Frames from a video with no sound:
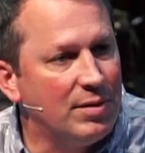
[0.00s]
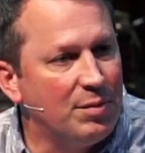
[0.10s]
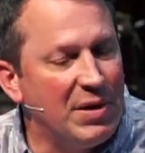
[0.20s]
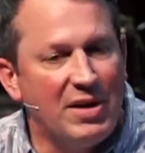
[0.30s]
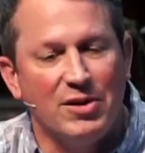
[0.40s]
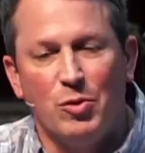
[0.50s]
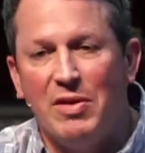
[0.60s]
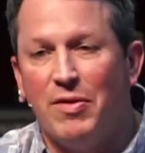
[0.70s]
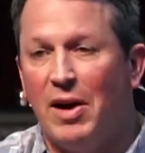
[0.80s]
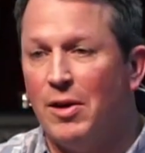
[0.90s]
because we
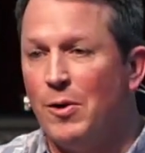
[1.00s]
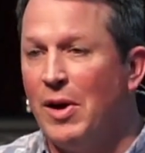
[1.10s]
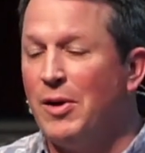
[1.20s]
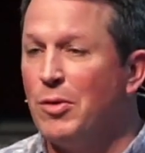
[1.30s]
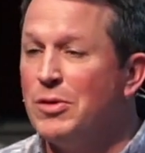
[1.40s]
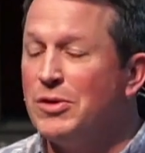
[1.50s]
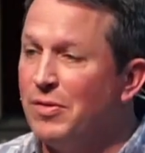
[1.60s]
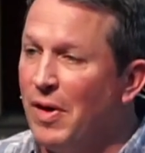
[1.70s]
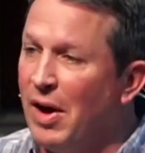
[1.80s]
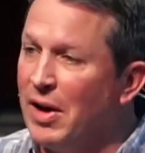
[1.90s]
follow a
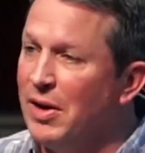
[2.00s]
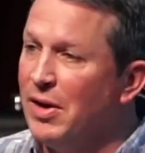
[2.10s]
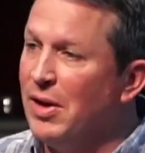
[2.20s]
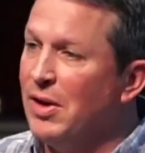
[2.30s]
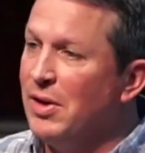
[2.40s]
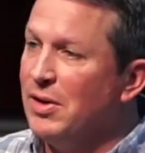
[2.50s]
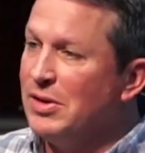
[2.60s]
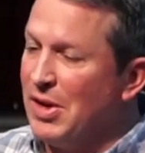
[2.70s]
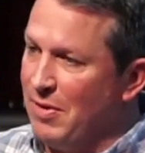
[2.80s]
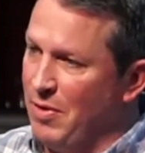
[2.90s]
crucified
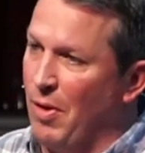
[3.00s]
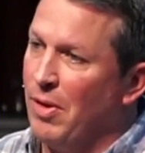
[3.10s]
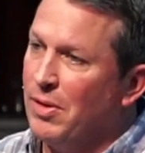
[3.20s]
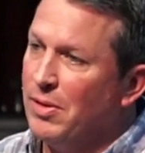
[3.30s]
Savior.